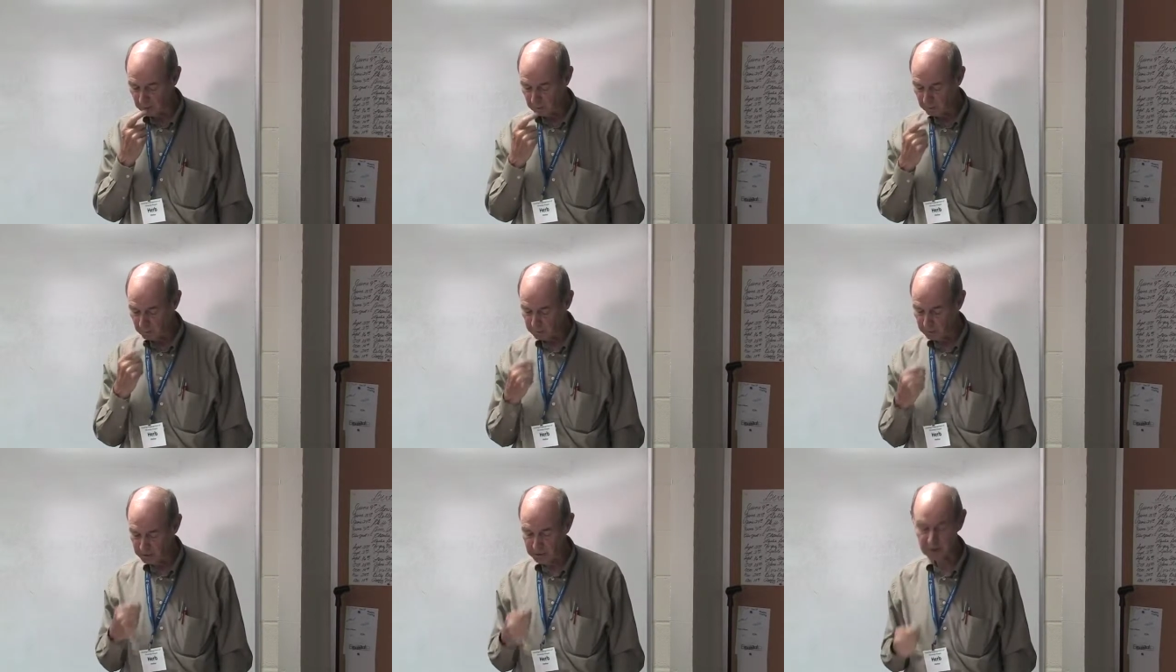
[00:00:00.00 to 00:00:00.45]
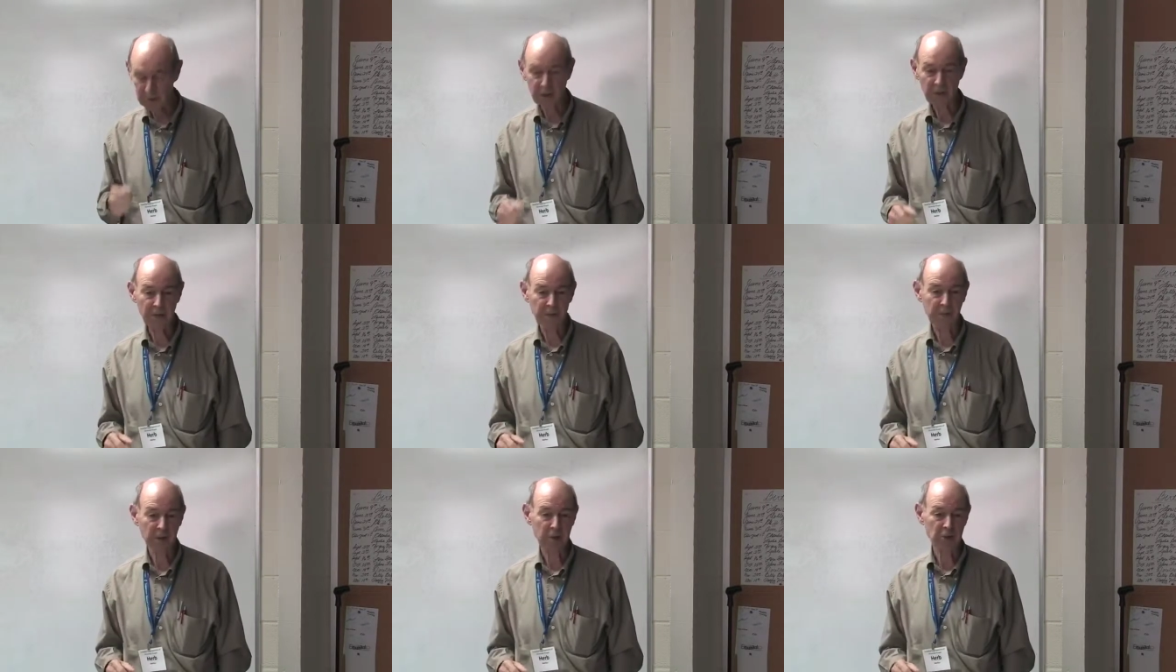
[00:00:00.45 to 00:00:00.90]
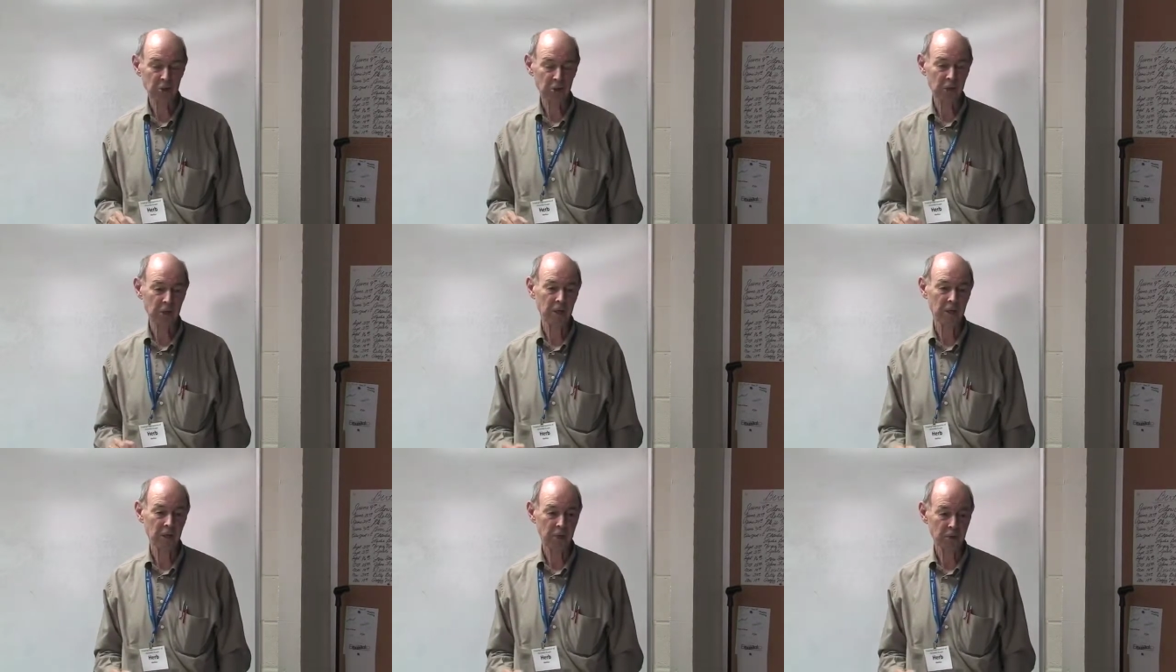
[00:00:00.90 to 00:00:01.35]
We are to give
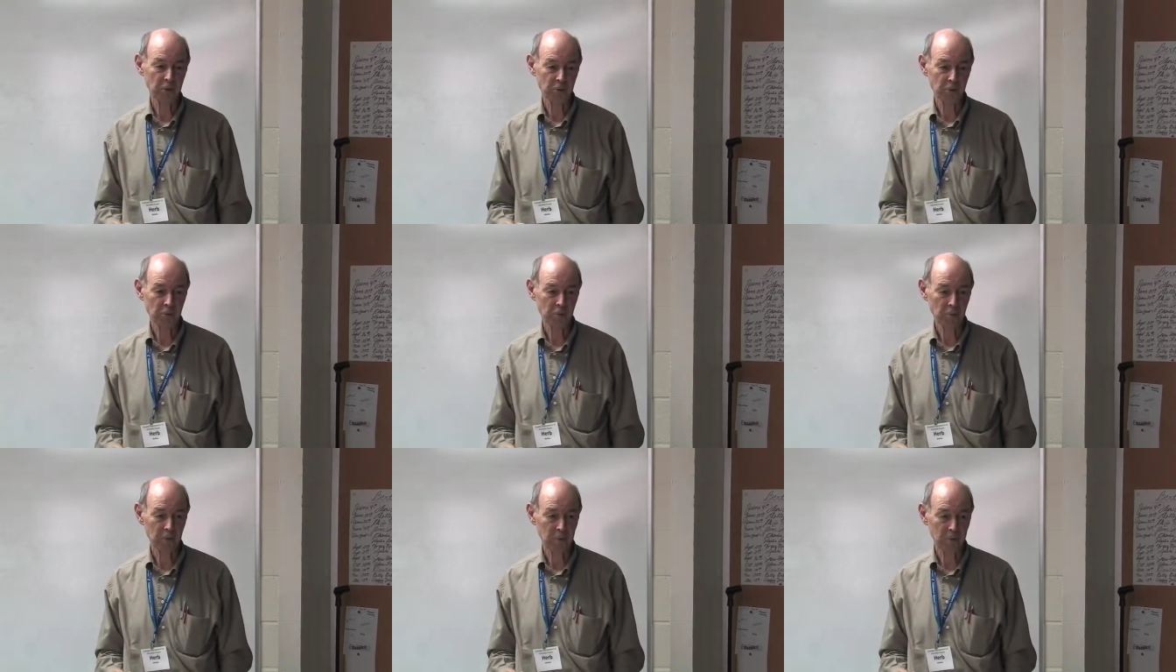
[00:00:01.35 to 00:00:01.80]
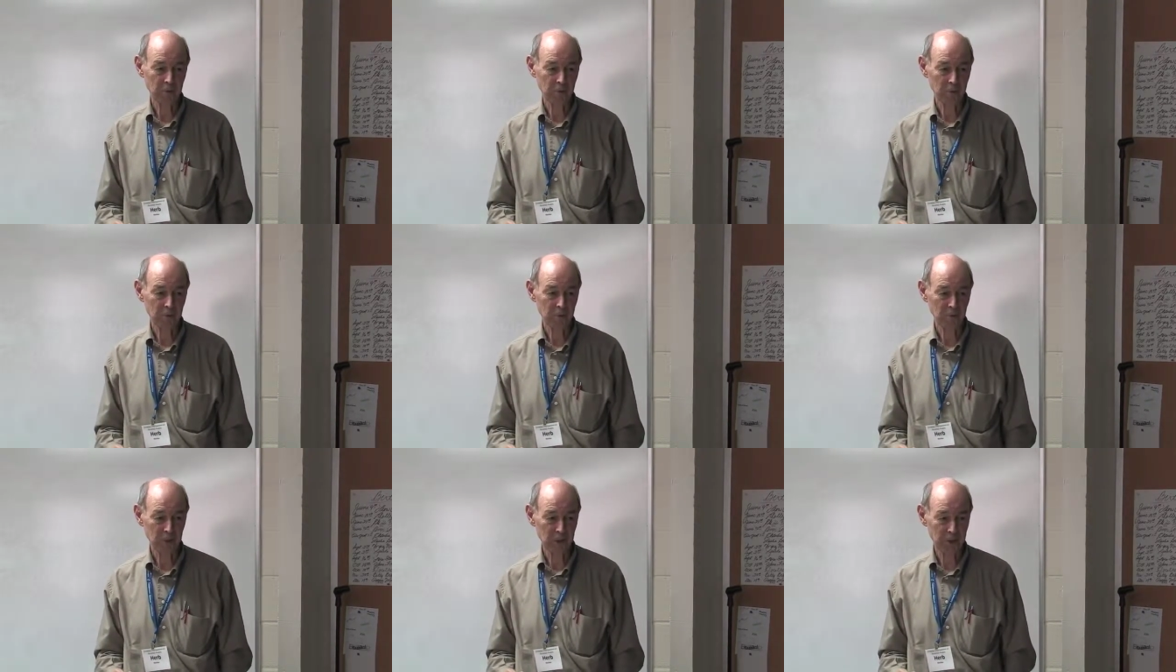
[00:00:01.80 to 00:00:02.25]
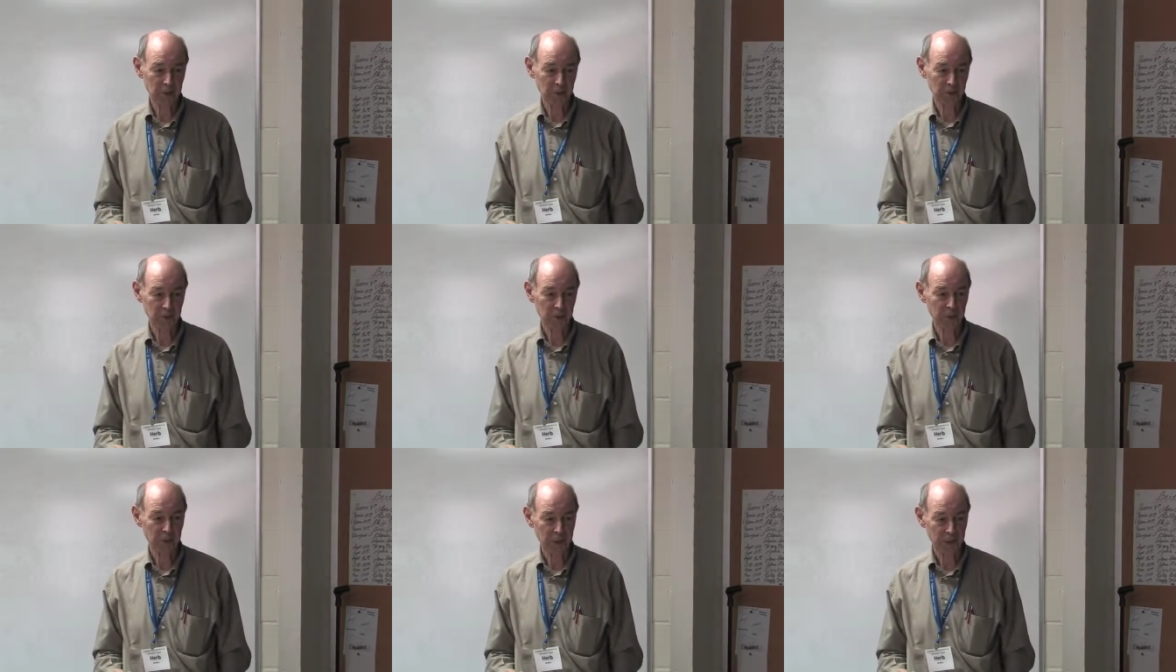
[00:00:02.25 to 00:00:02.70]
ourselves as well as
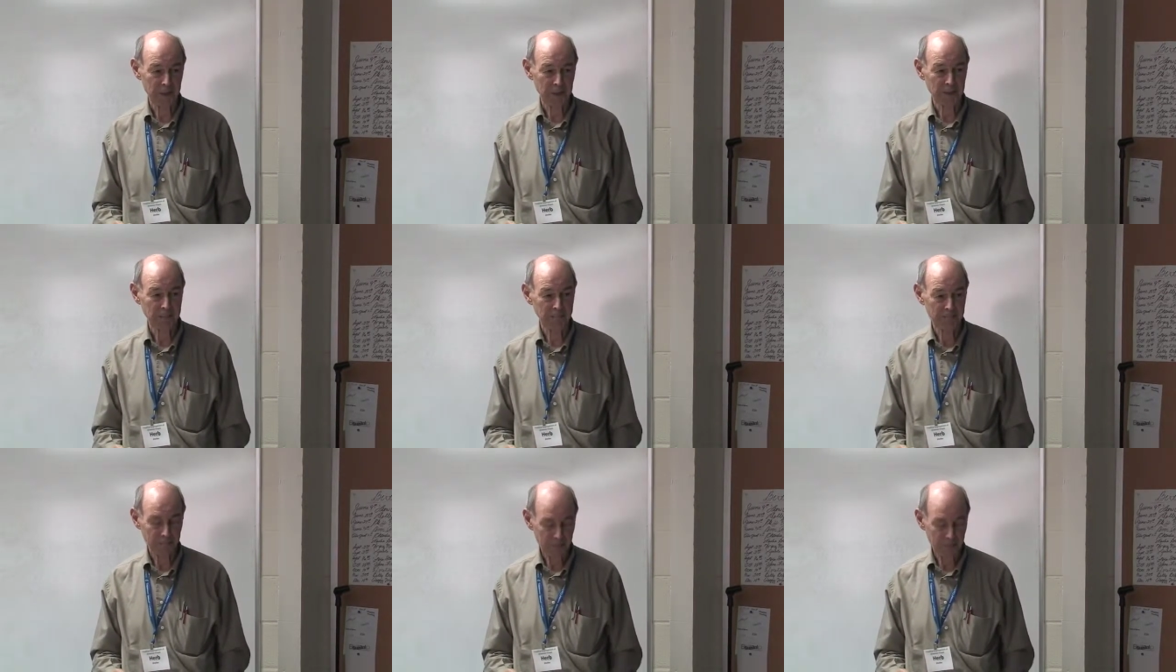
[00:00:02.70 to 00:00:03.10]
our money.